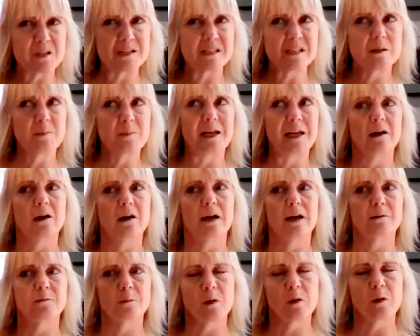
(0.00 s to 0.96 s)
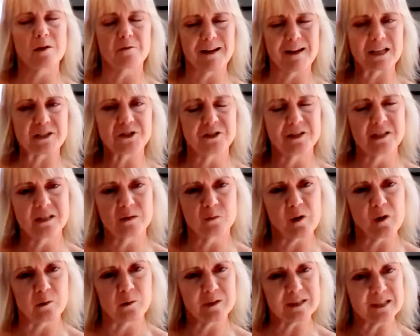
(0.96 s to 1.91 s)
but it's a bit like fashion as
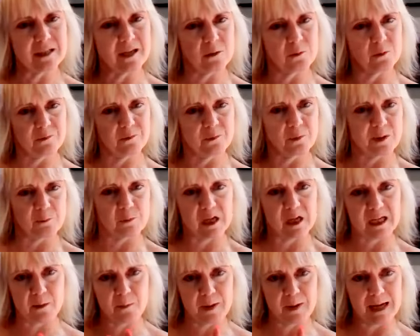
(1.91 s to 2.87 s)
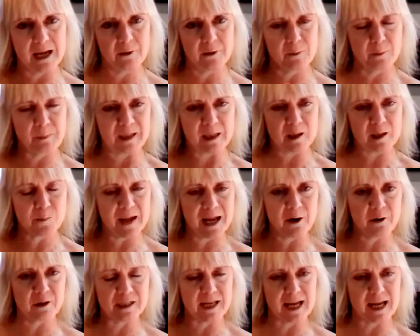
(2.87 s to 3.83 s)
well, isn't it, when we're
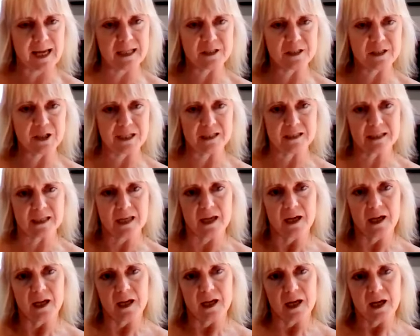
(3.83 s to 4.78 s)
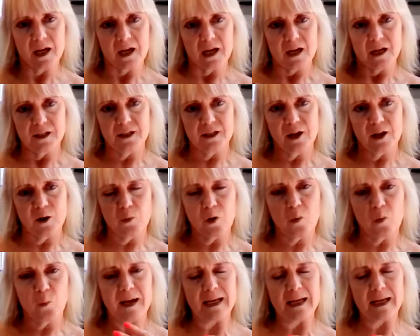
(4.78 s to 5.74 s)
comparing the ages. You know,
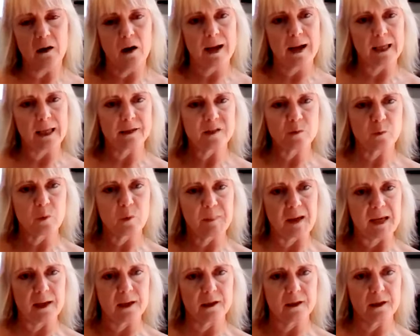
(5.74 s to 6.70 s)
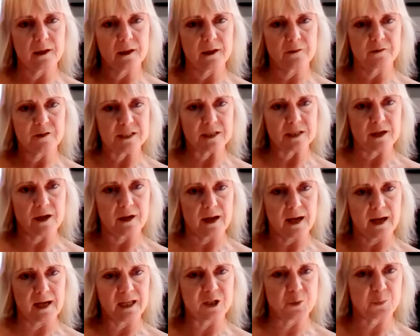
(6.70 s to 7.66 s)
what we like as women of a
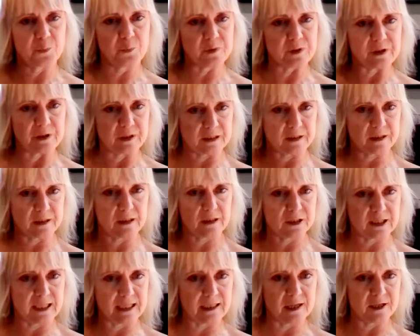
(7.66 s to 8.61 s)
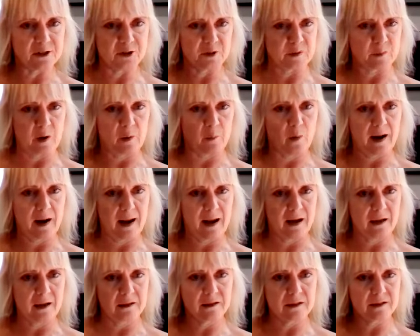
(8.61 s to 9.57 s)
certain age, the teenagers won't
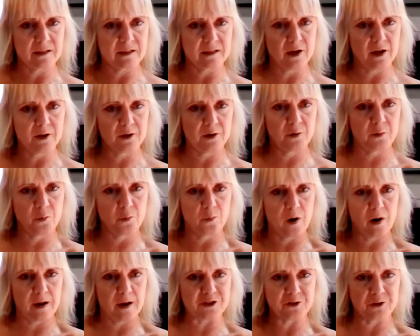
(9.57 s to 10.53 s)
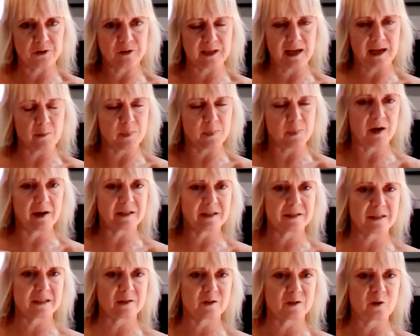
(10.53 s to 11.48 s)
wear. So why shouldn't that apply
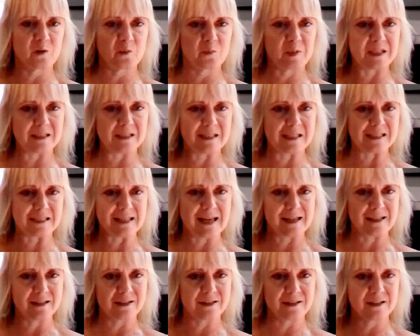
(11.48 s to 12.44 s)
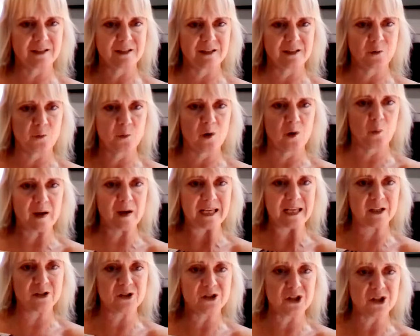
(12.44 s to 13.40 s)
to the sort of business sense, you know, what
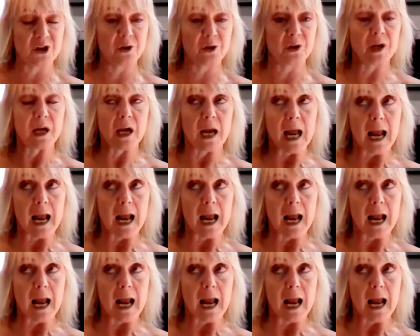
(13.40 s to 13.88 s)
we can do?